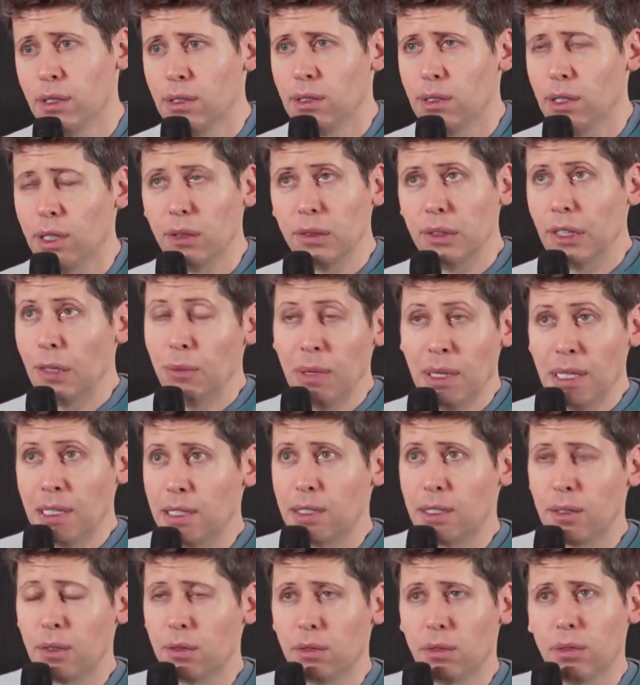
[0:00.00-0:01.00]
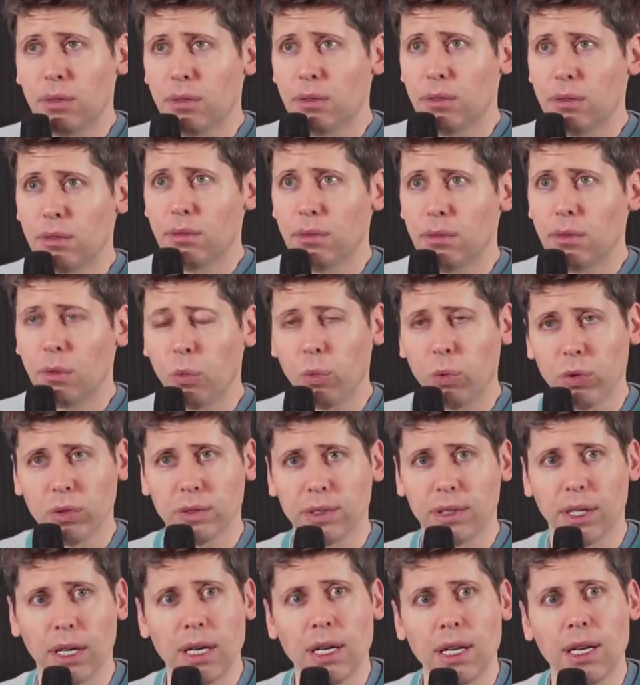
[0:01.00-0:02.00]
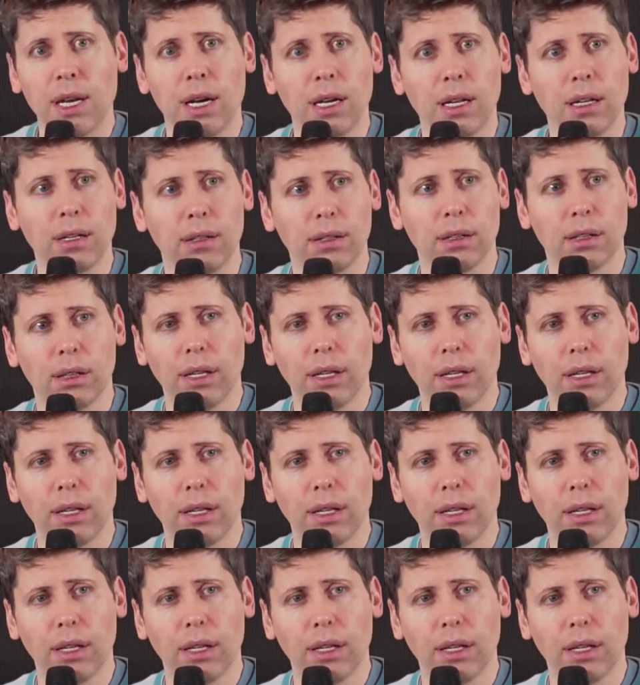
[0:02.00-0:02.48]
I don't think it means that the world's going to need any